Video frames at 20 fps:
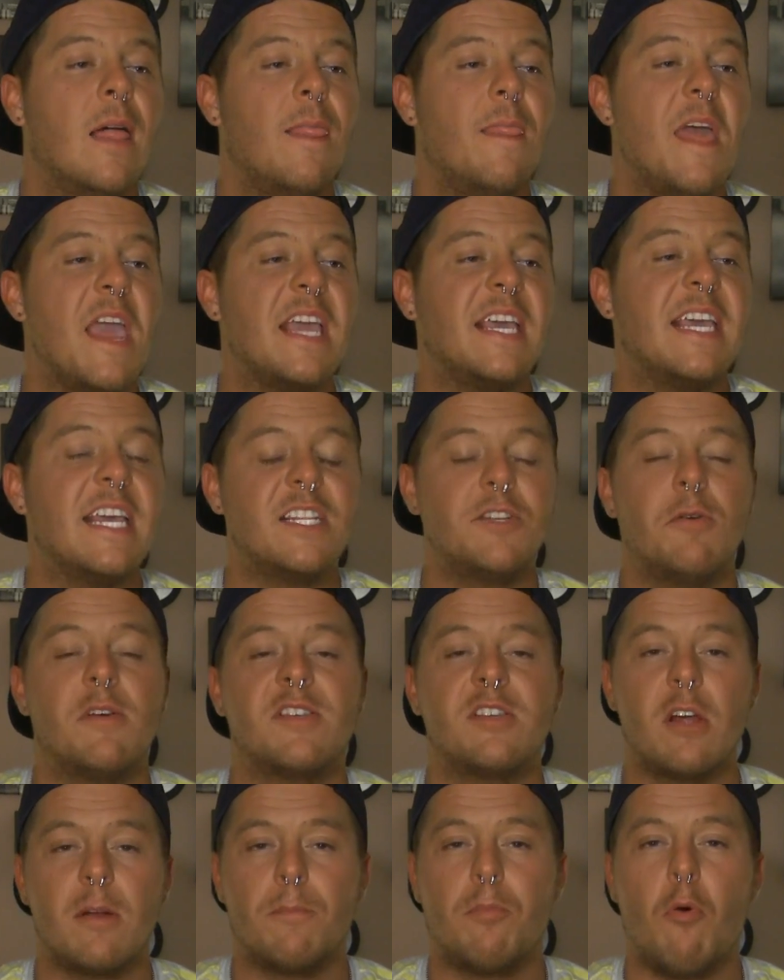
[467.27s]
they get to a
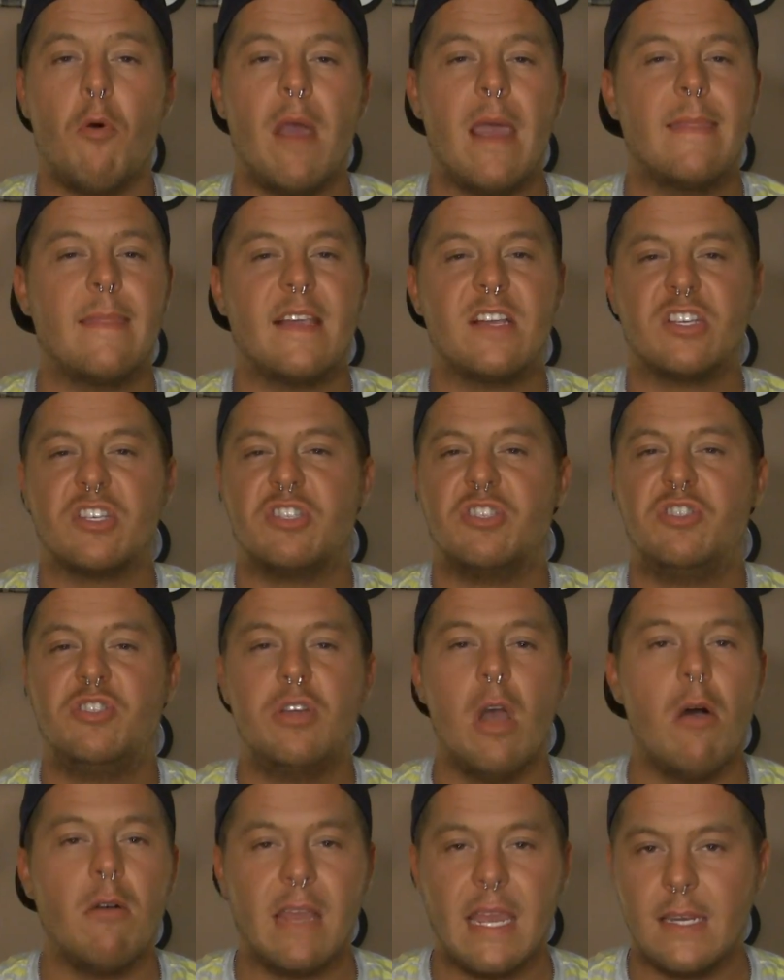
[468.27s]
certain point and they just
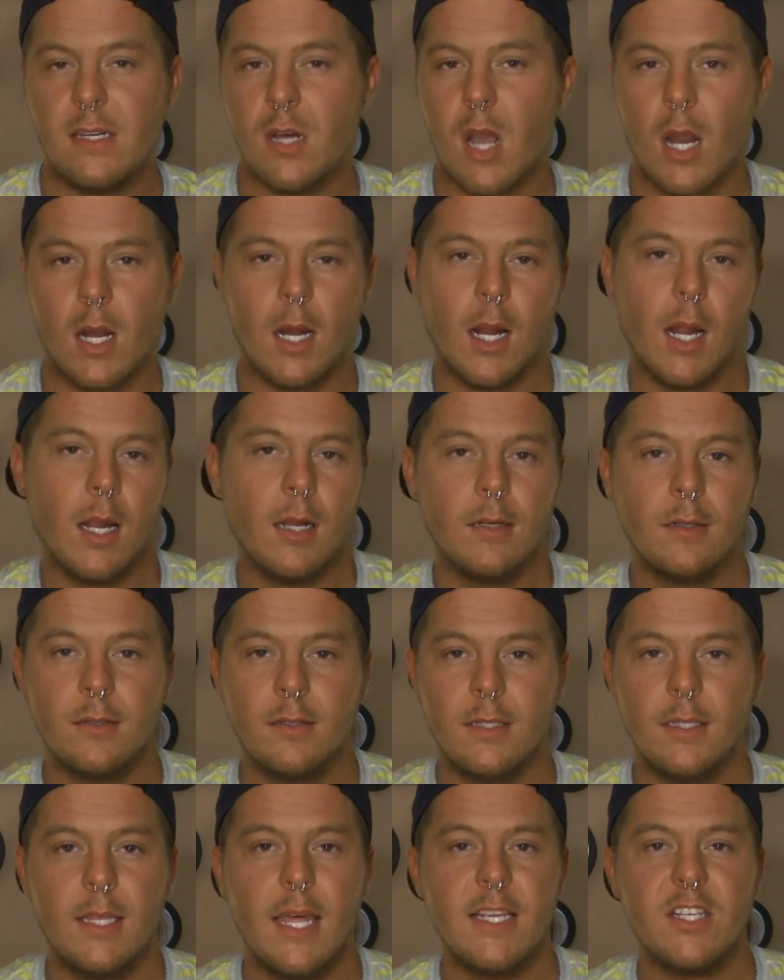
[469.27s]
don't get darker.
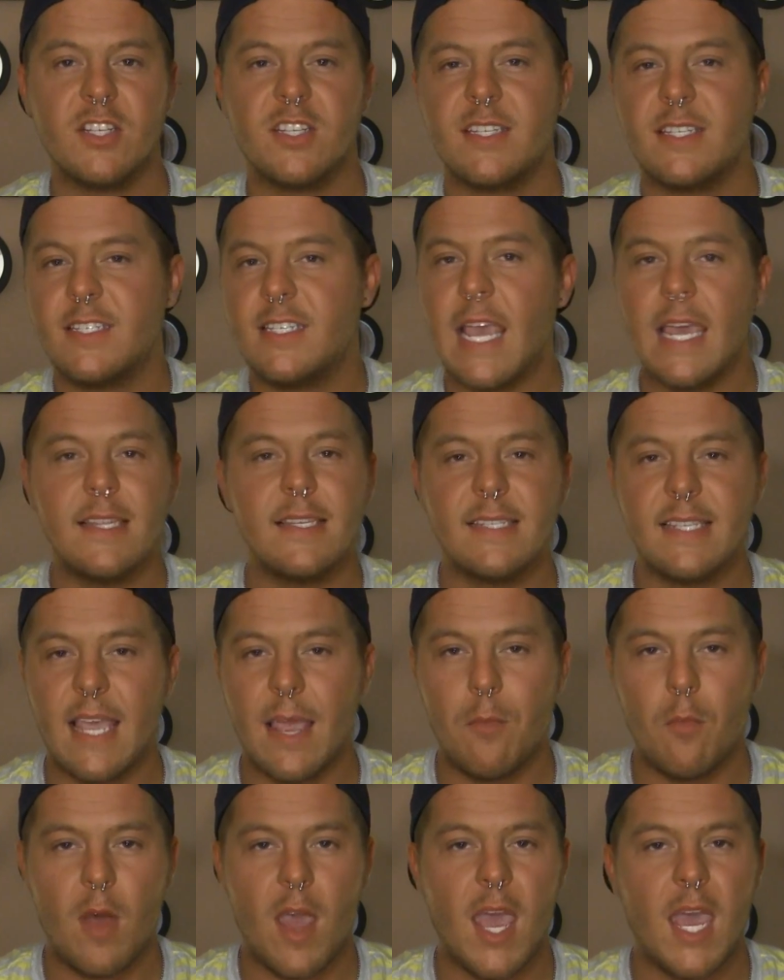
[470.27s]
They just stay the
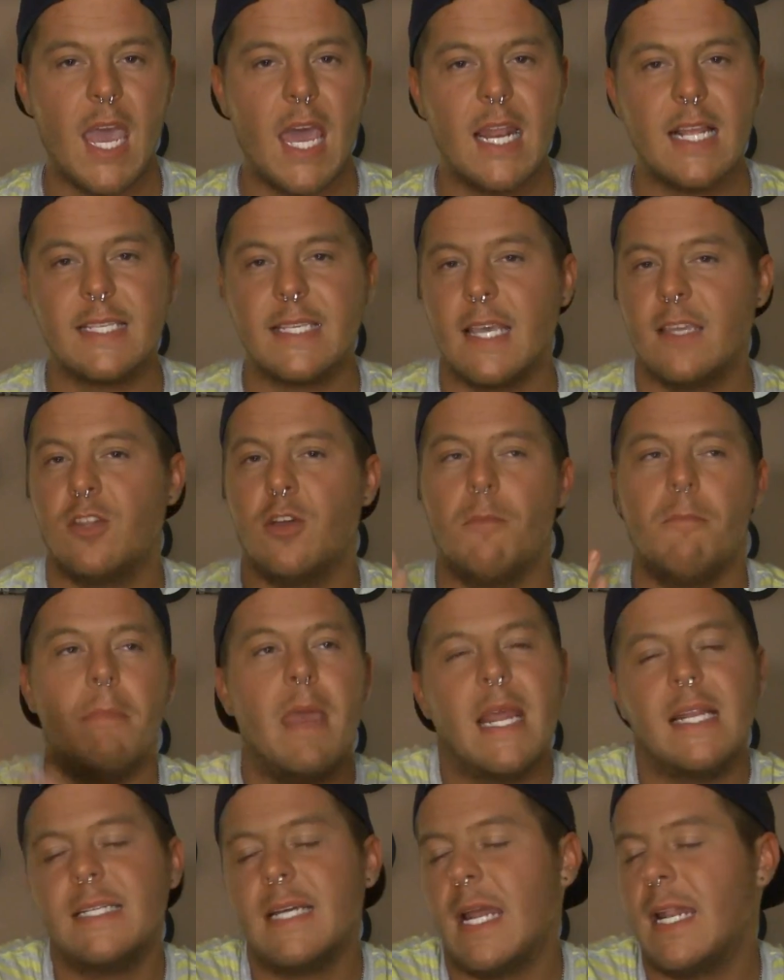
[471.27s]
same way. And it's like they're
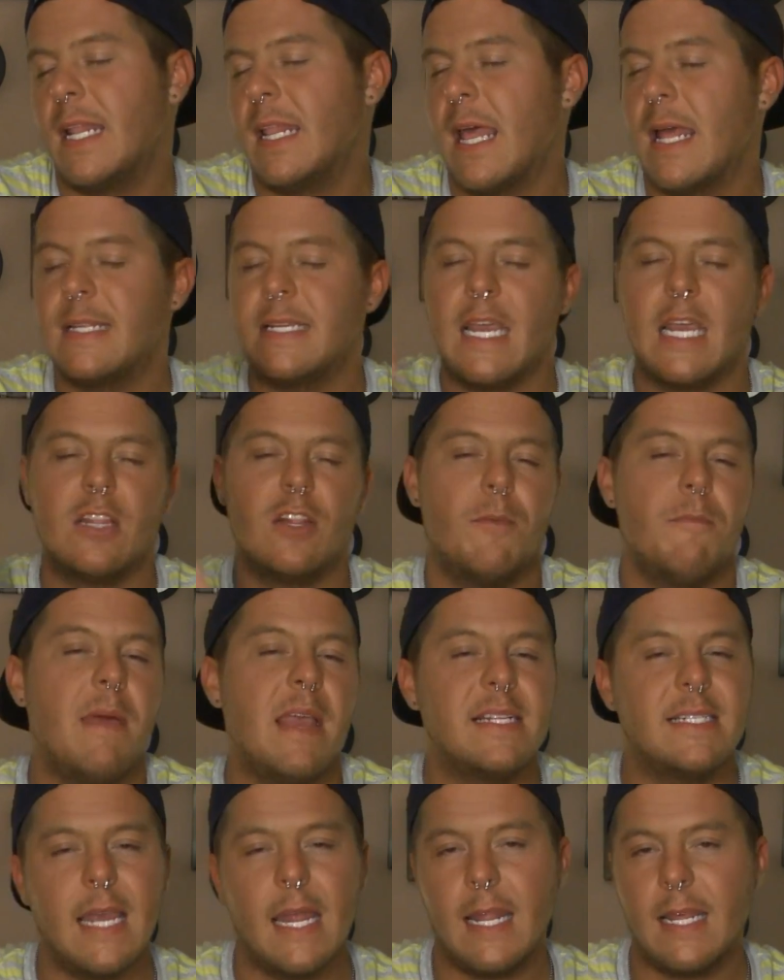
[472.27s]
maintaining that tan. They're
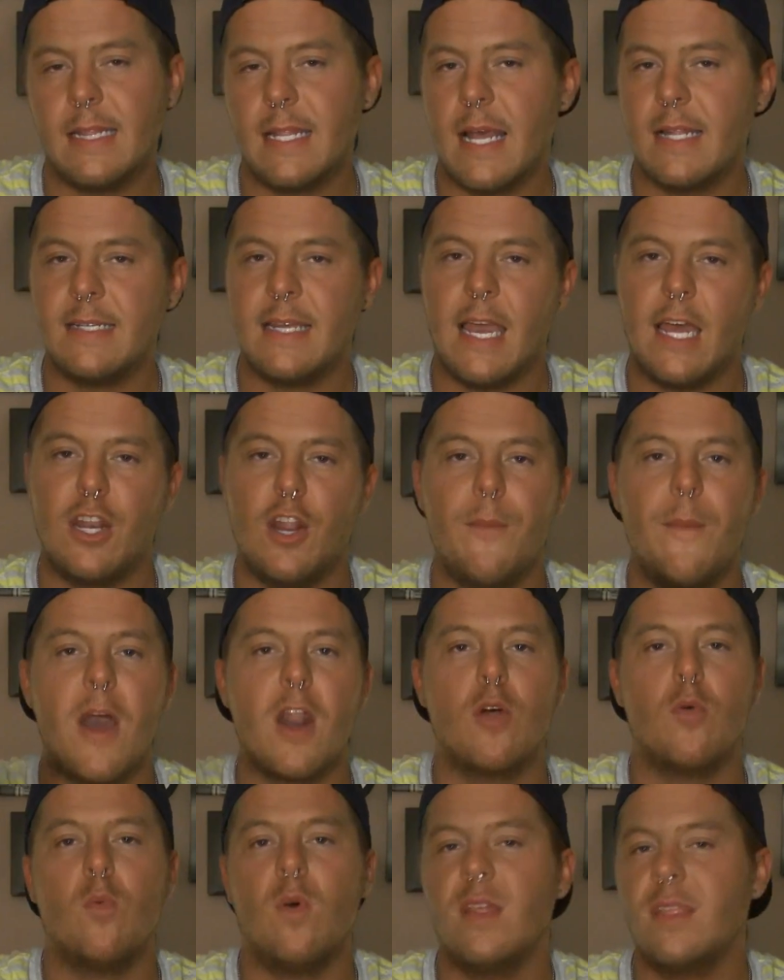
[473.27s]
maintaining that tan no
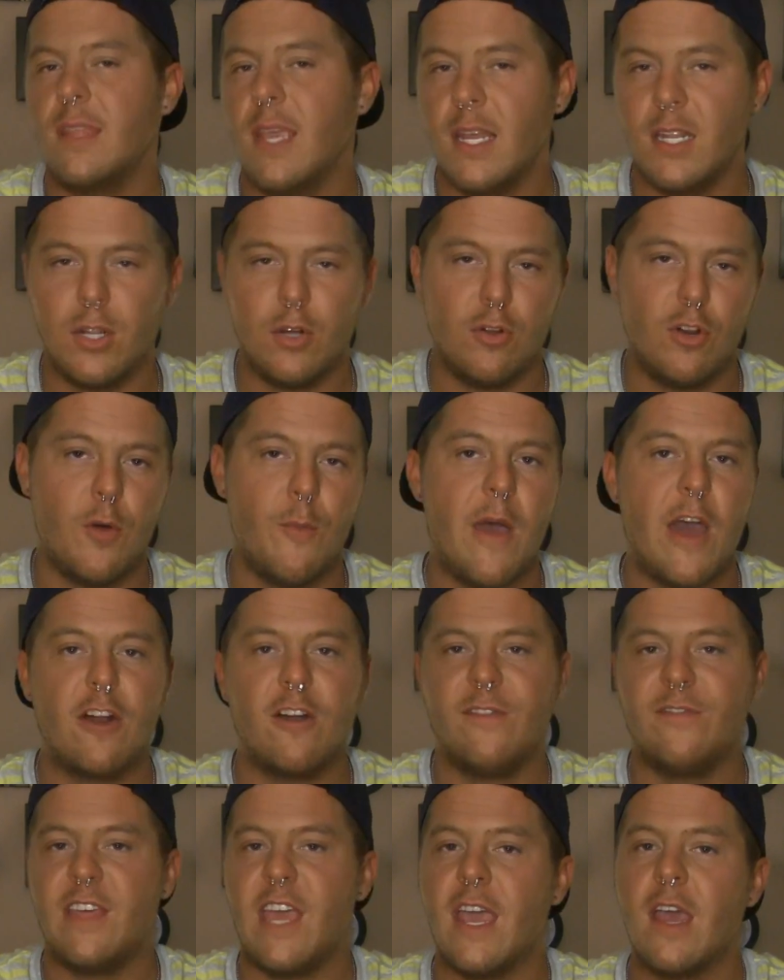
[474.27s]
matter what they do. No
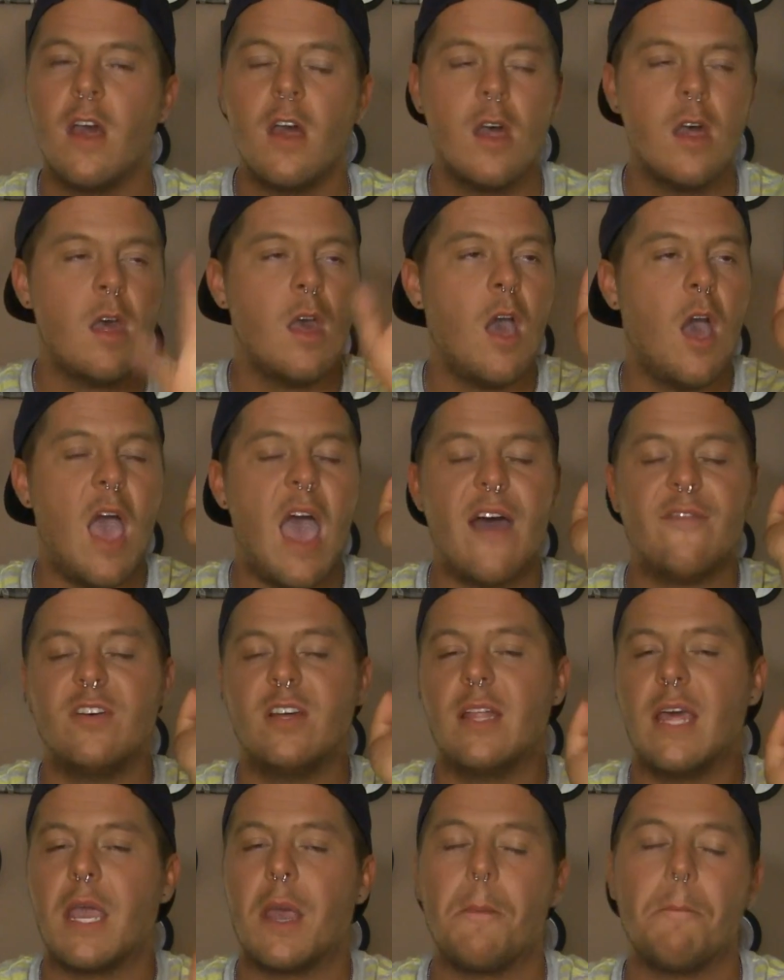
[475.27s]
matter if they have
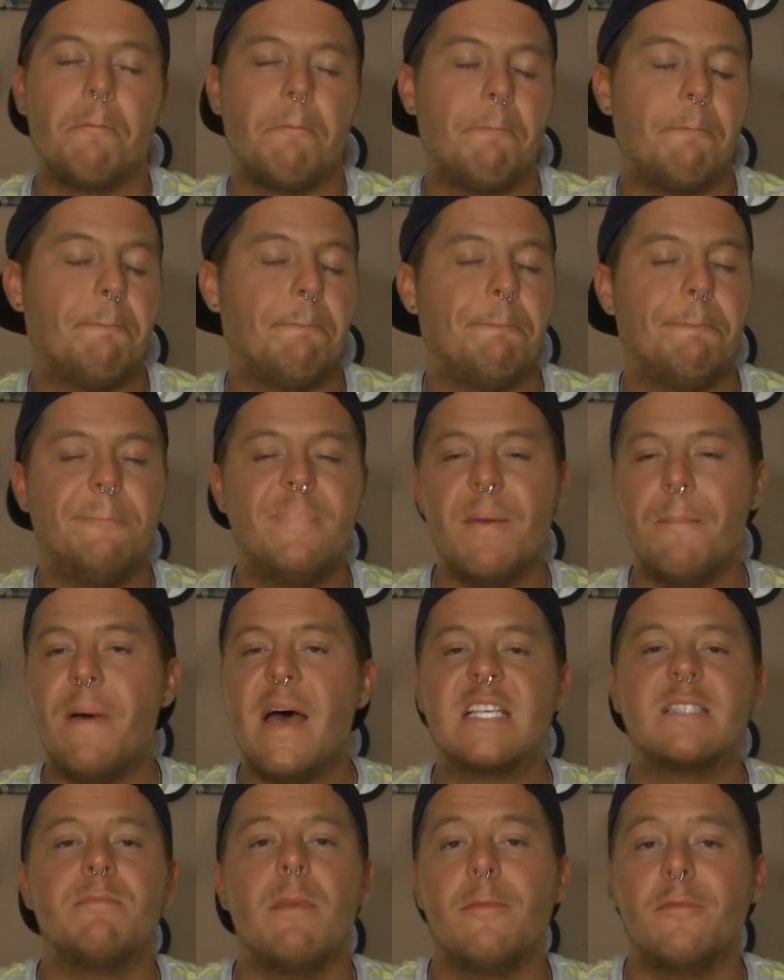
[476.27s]
the
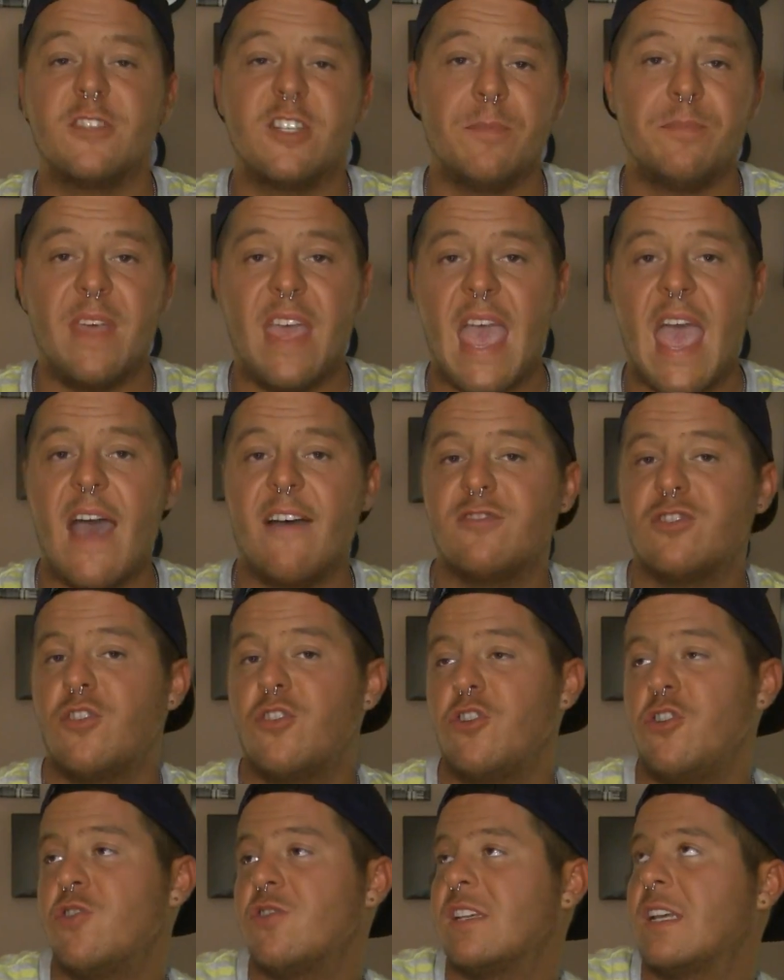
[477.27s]
best membership they have, so
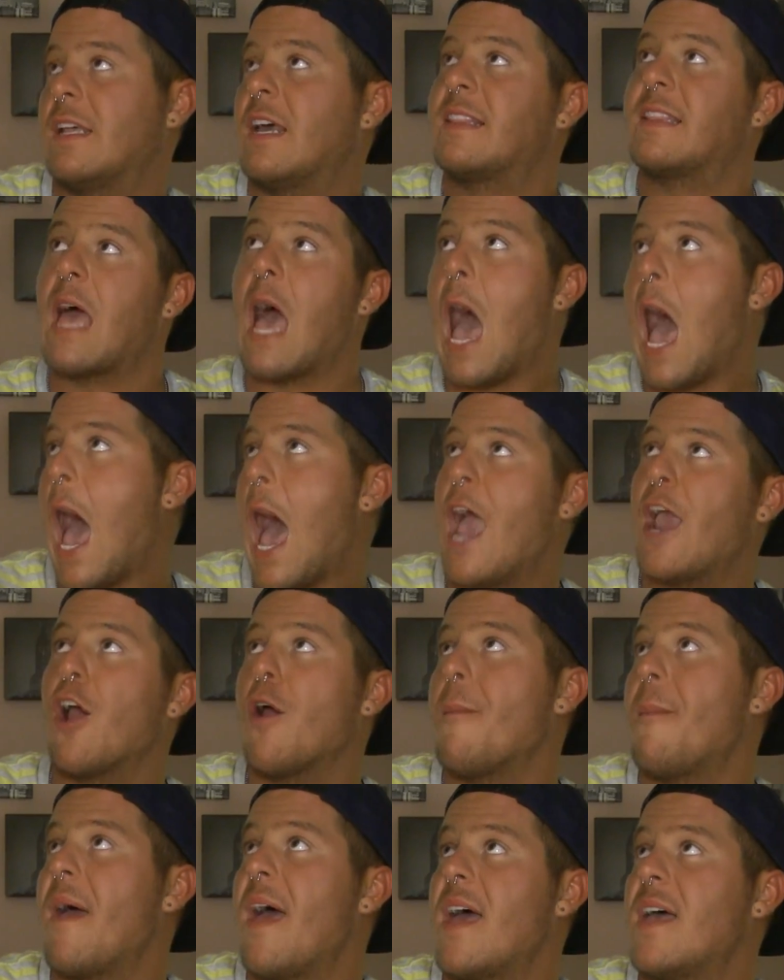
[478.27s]
they're using like the
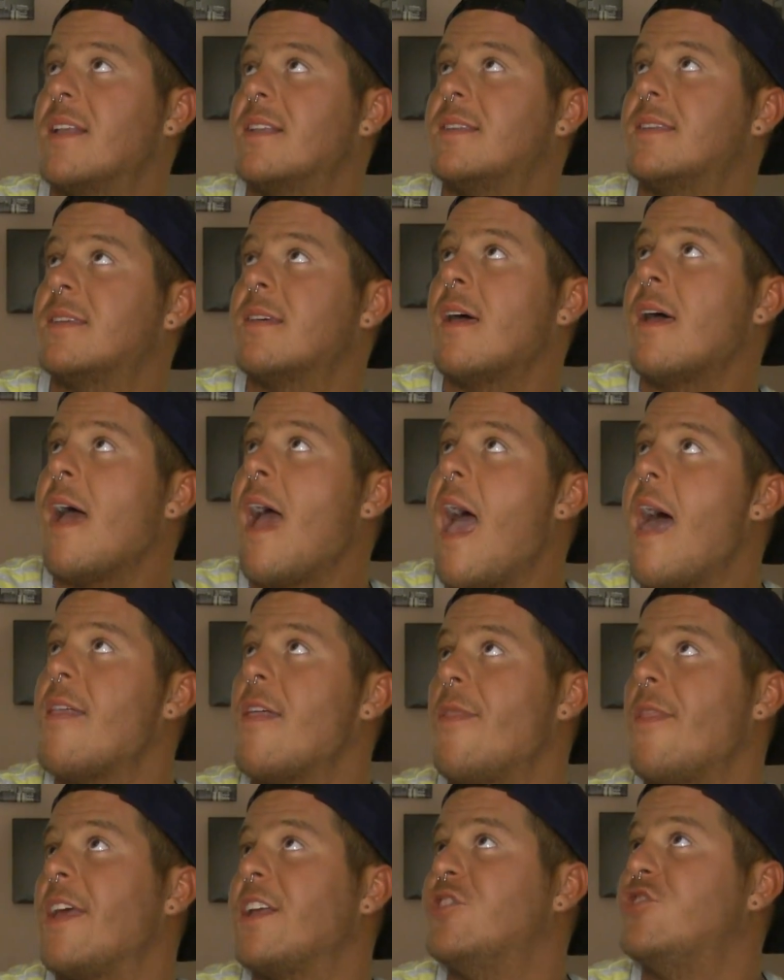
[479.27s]
higher beds, and
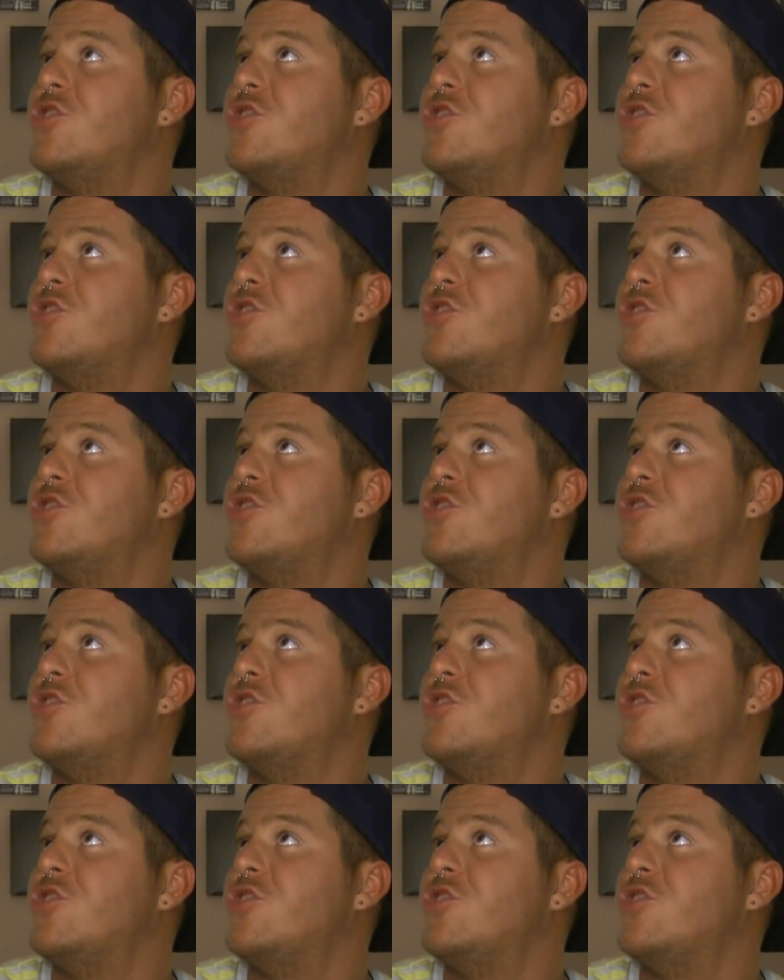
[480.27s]
then they